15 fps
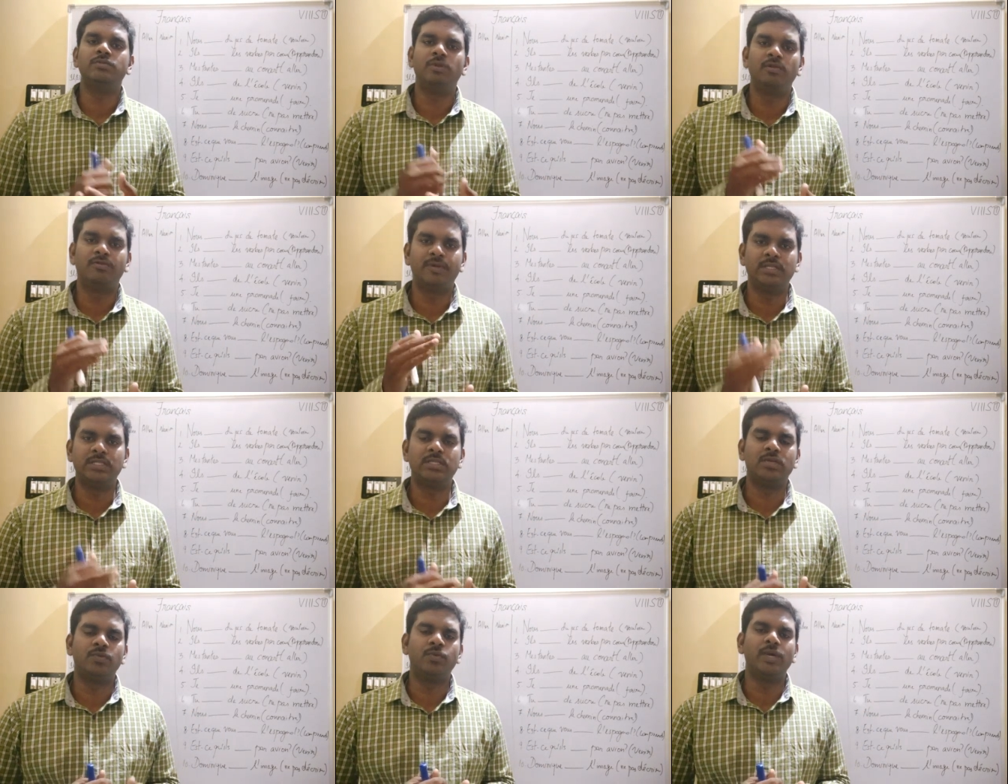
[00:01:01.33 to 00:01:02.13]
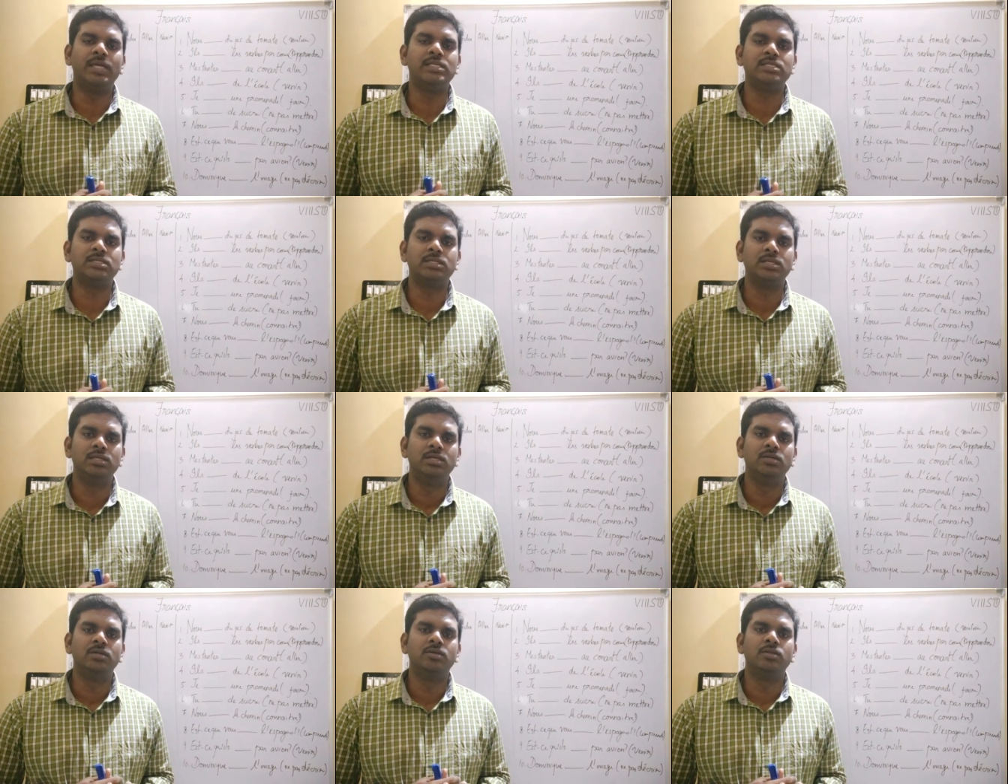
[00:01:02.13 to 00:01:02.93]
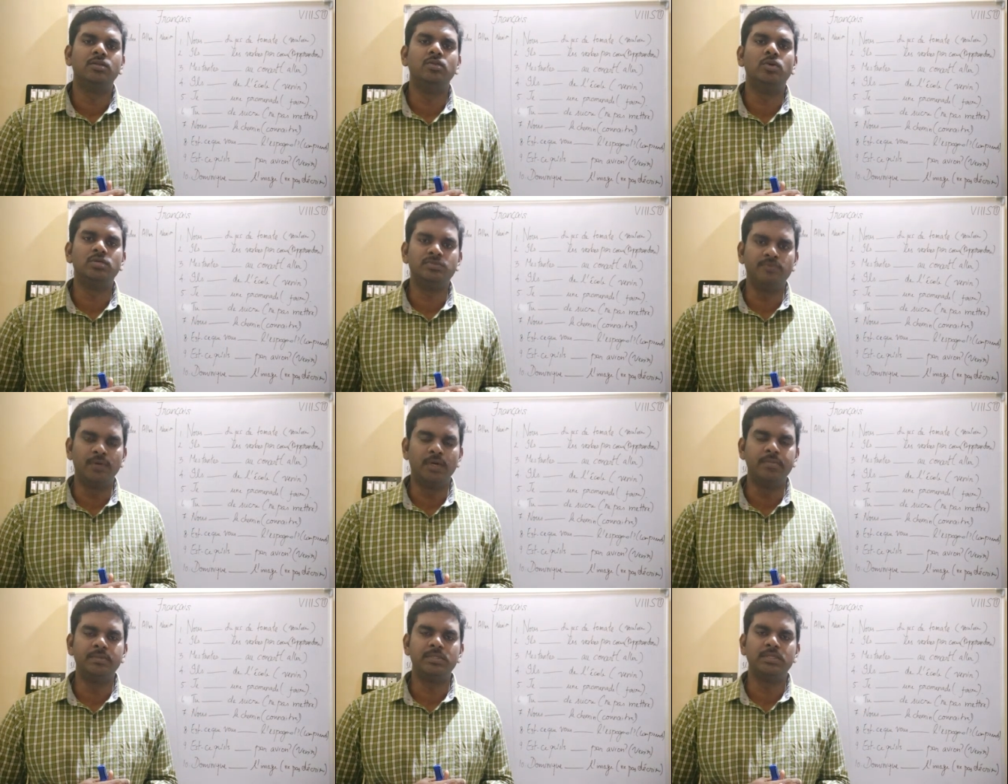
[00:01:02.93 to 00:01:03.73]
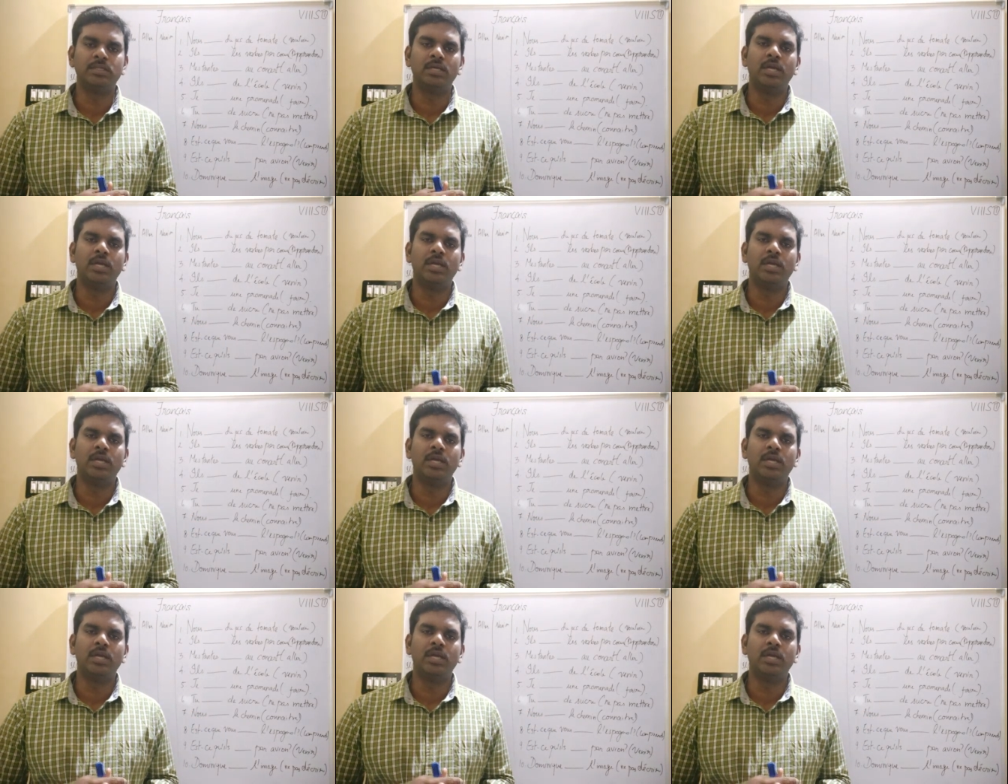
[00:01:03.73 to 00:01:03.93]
we'll first revise those verbs